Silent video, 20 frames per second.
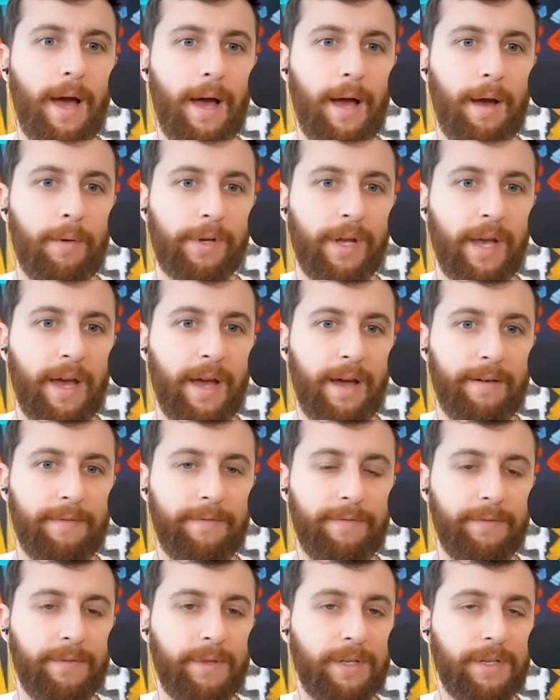We
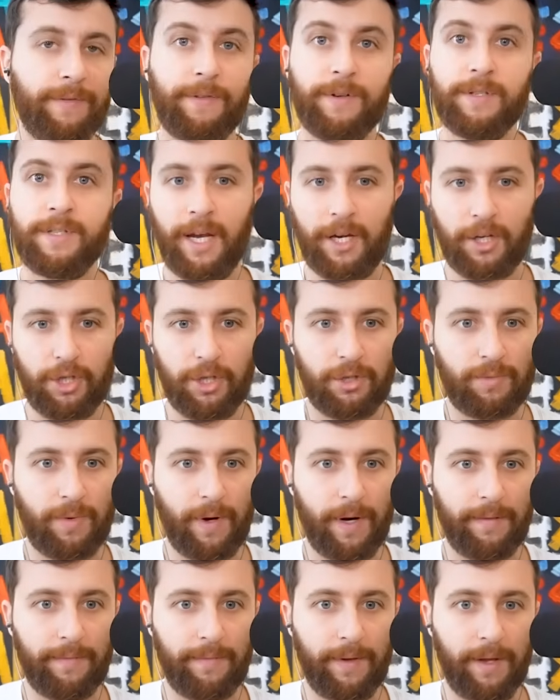have the different sections,
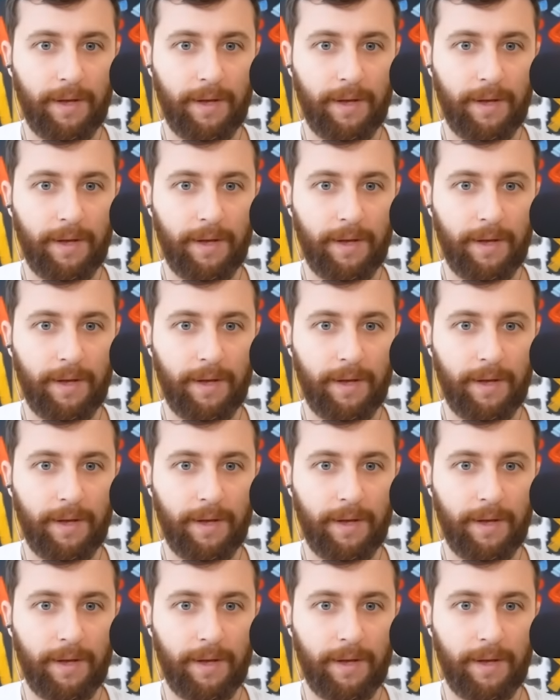right?